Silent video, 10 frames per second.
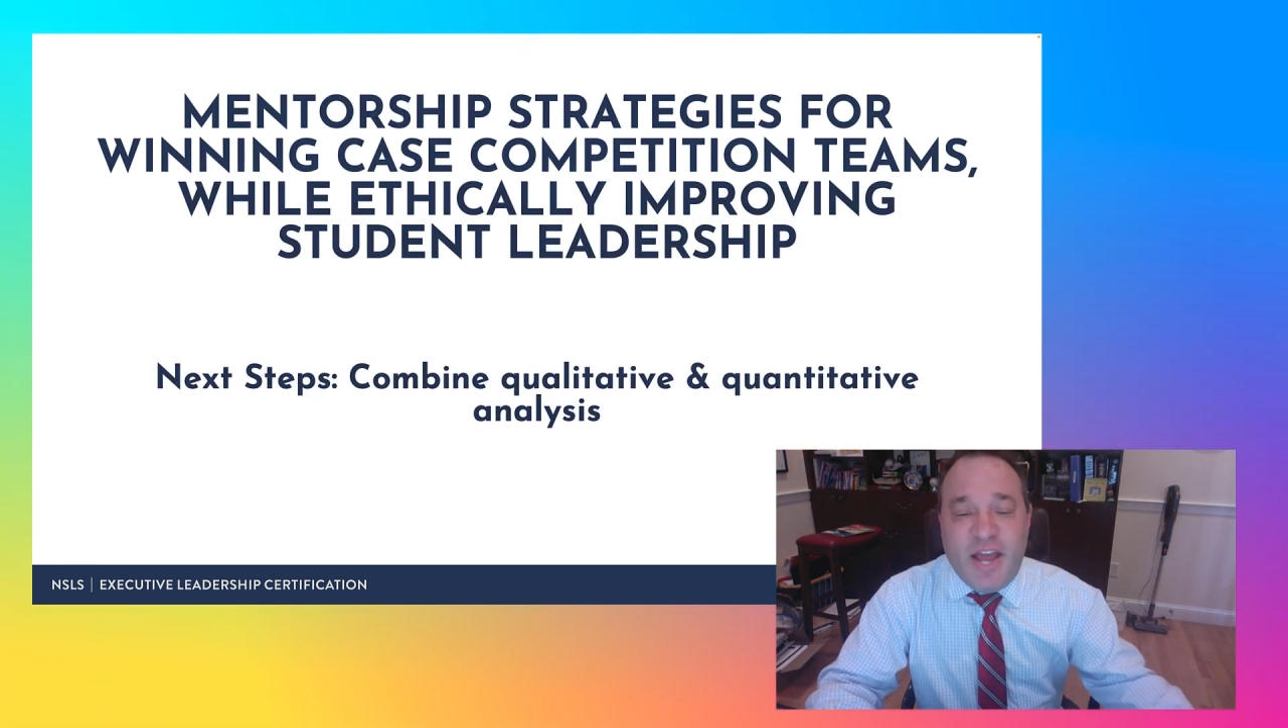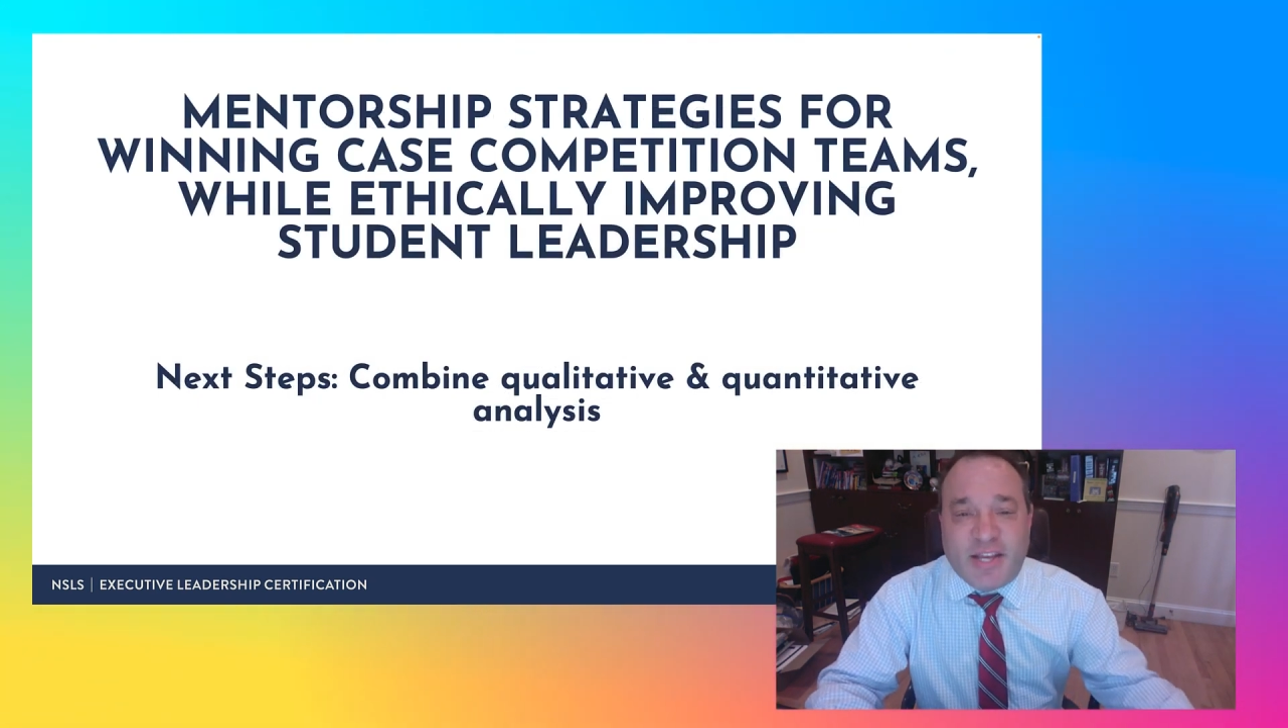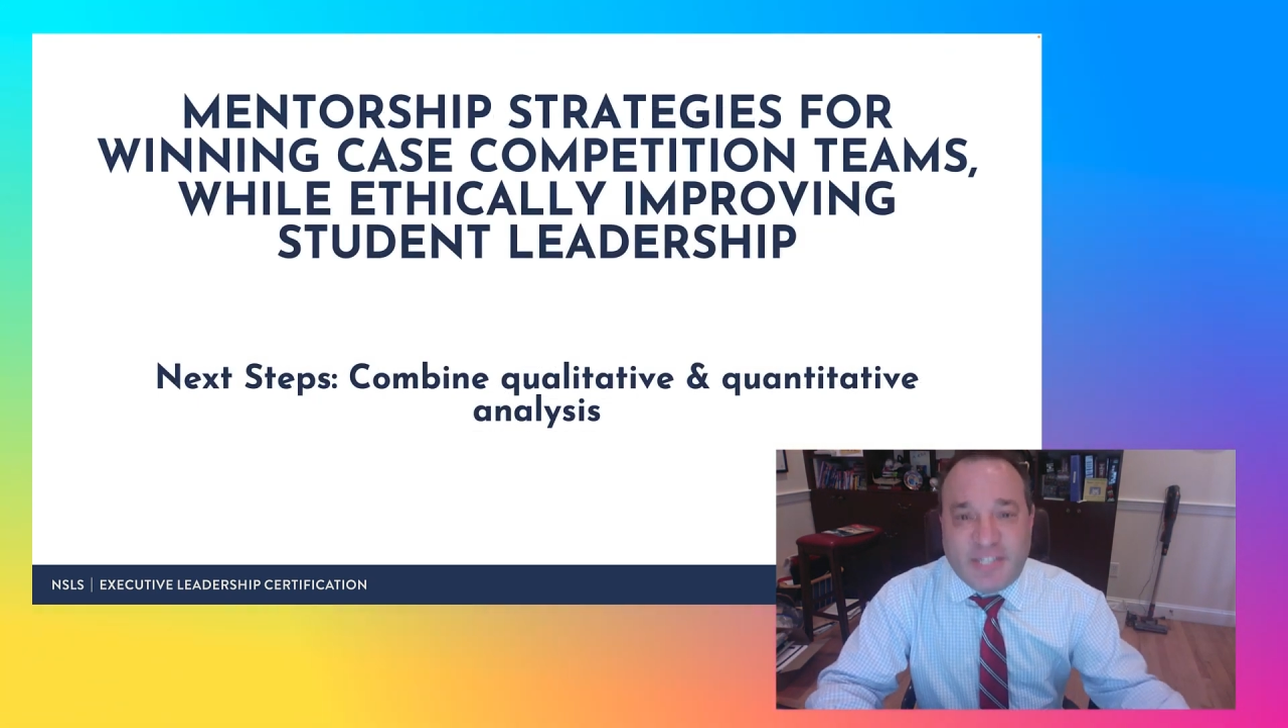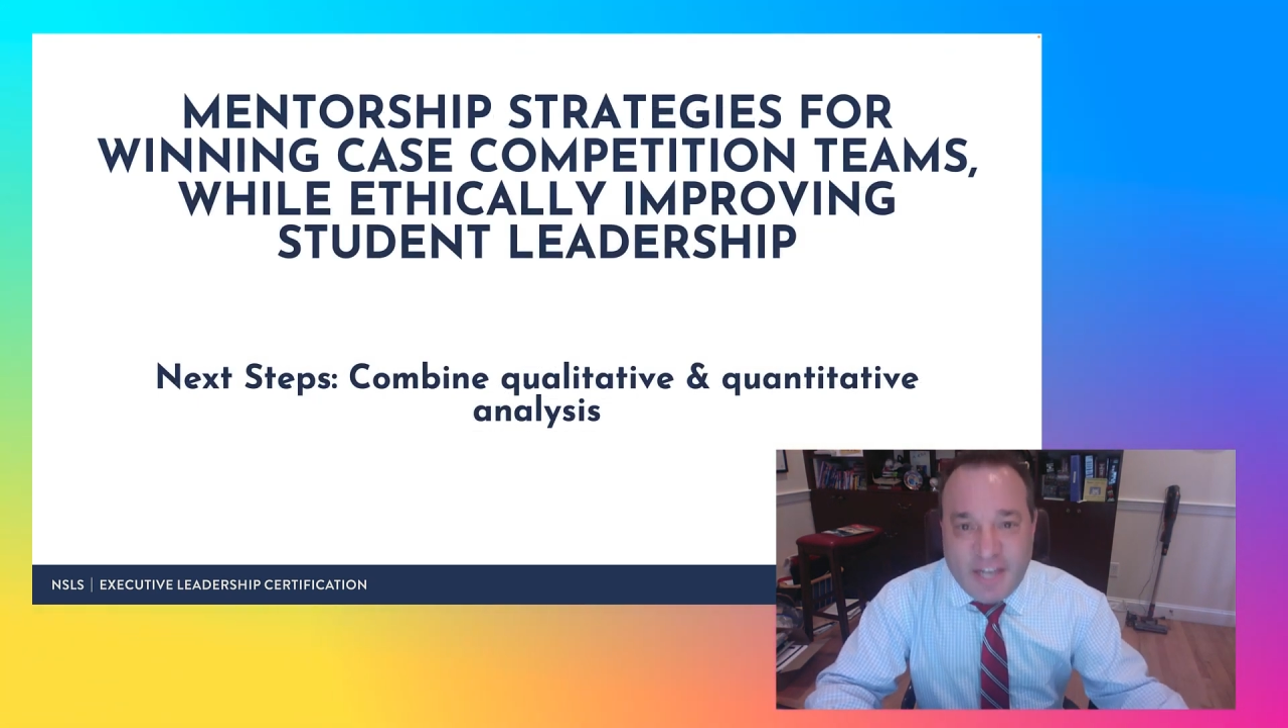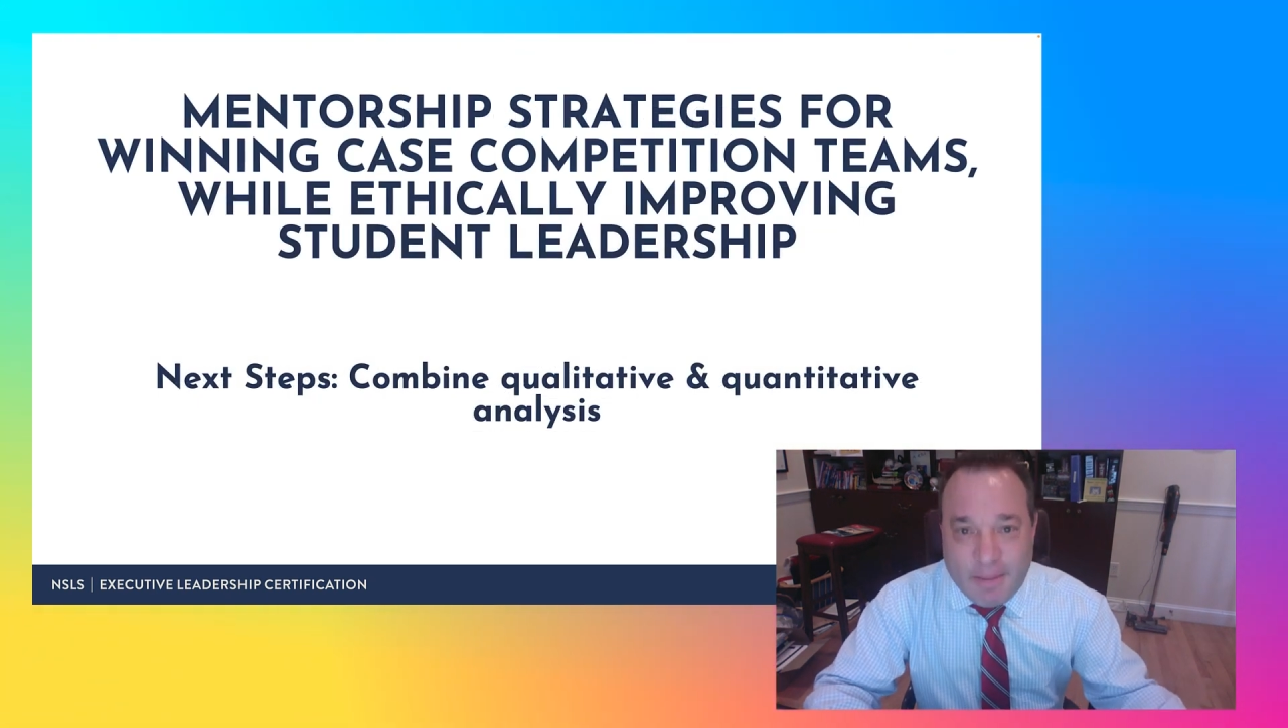
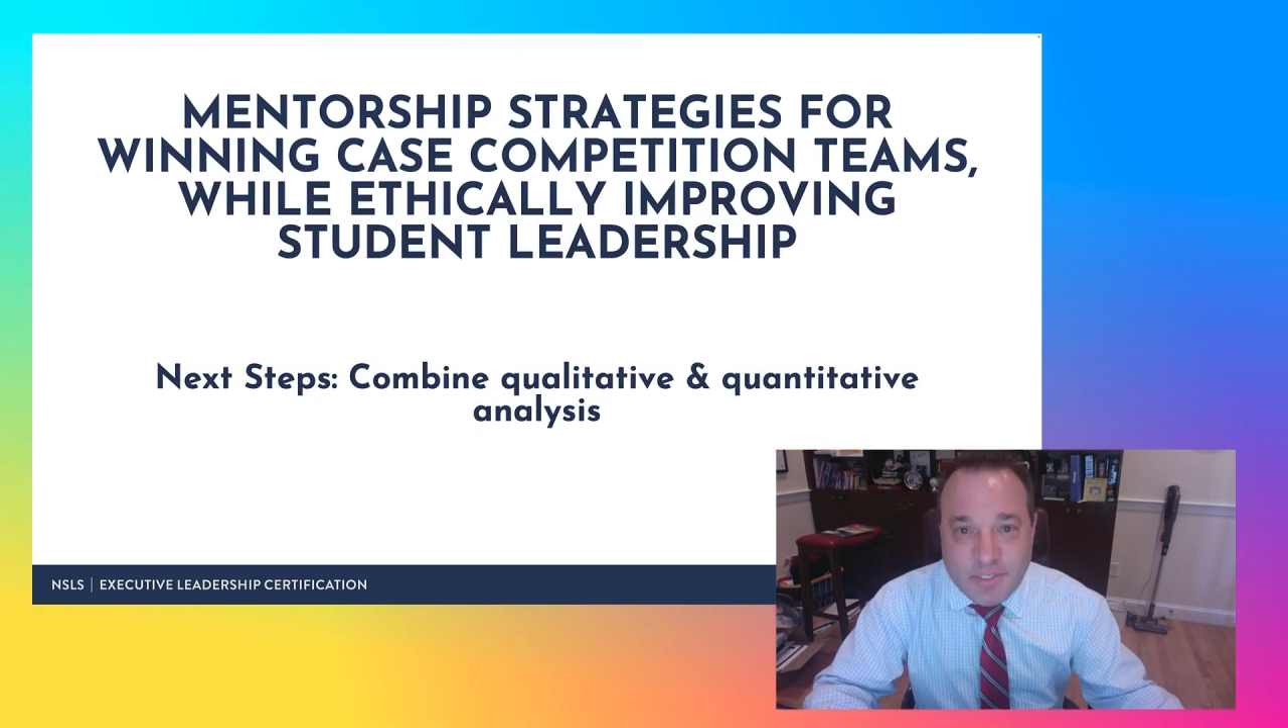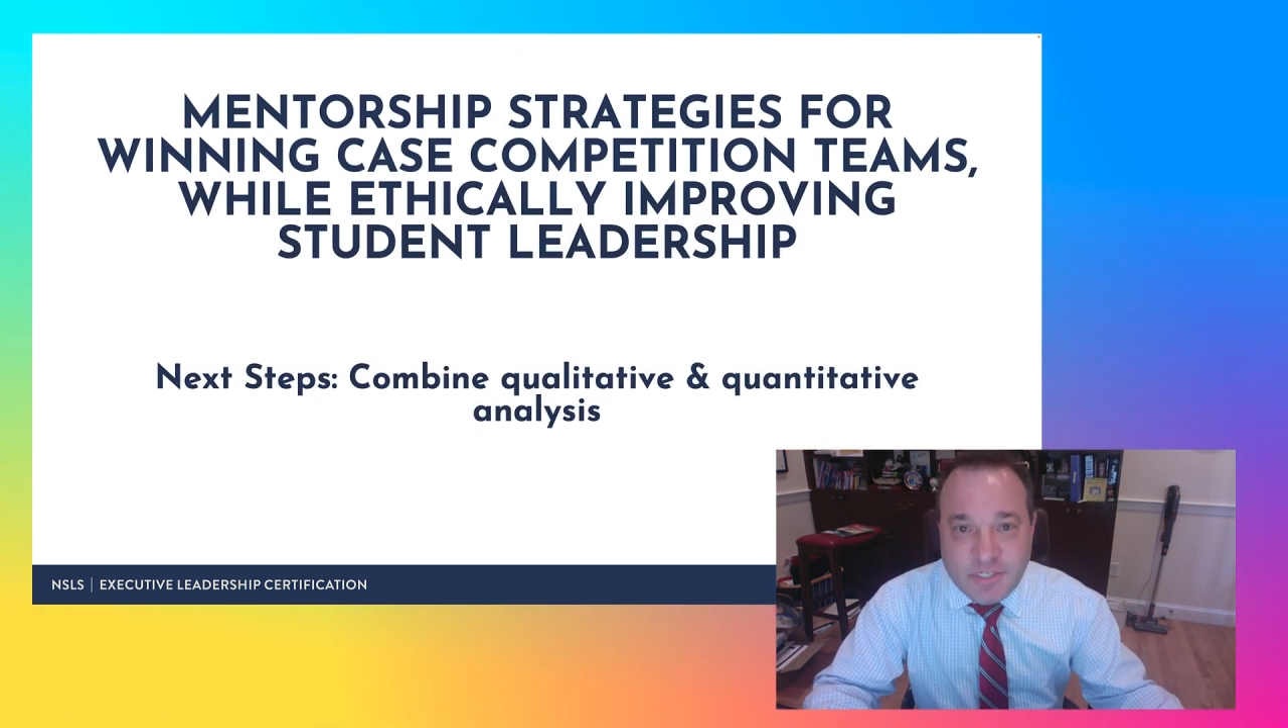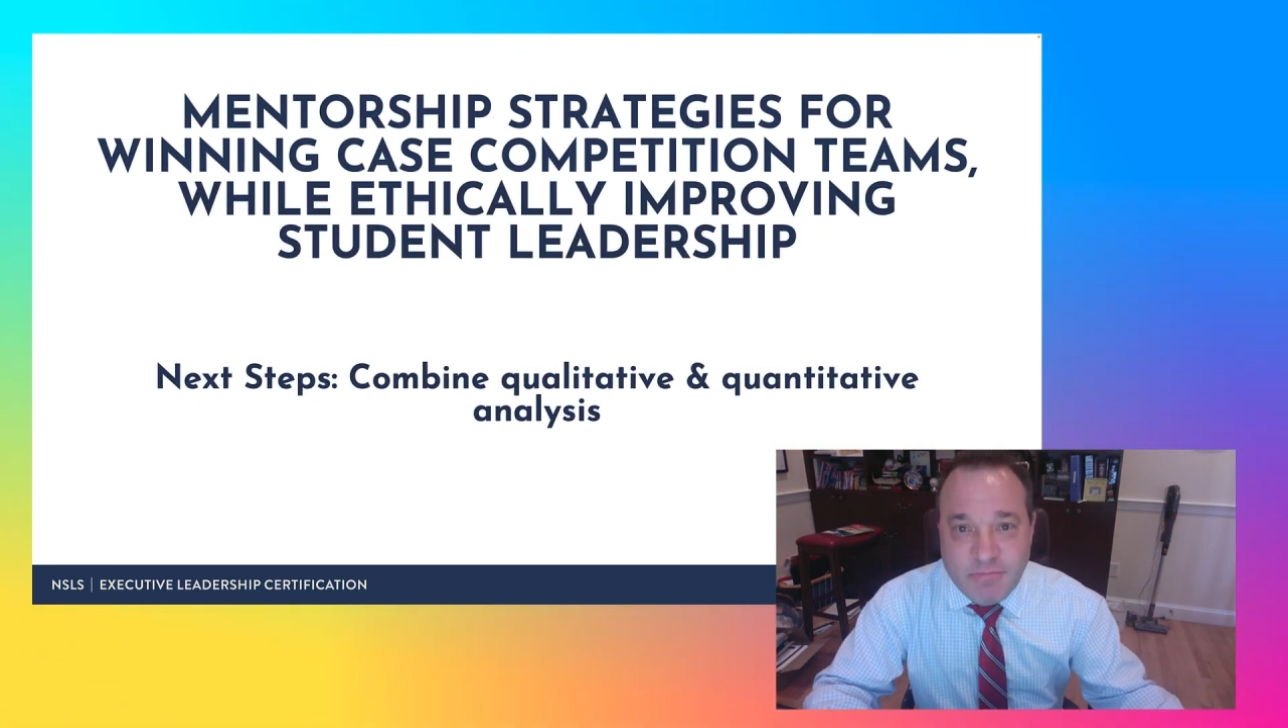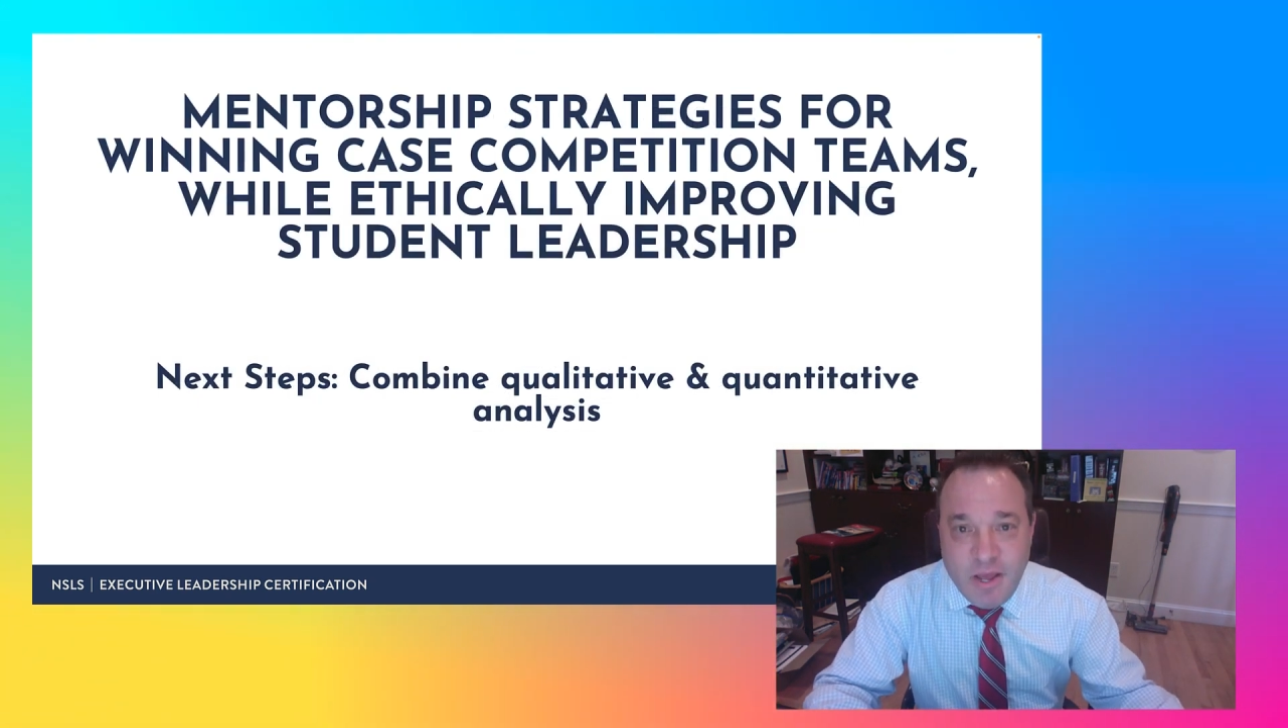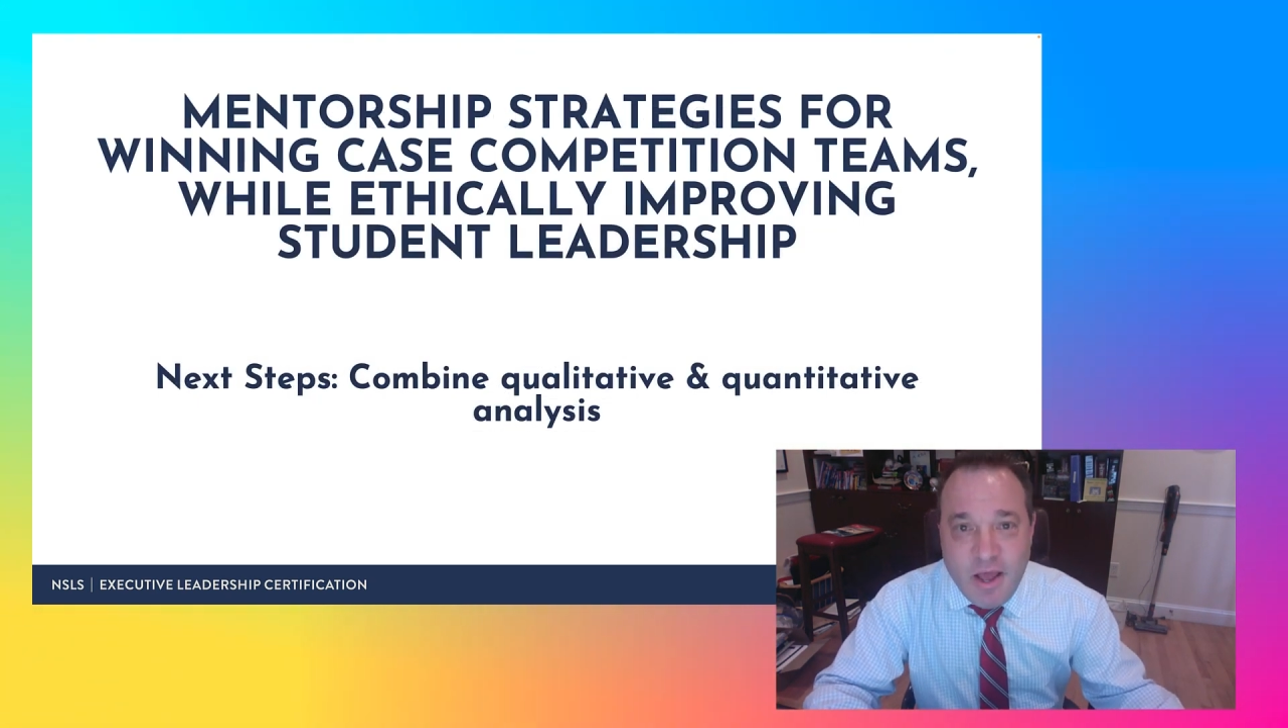next steps,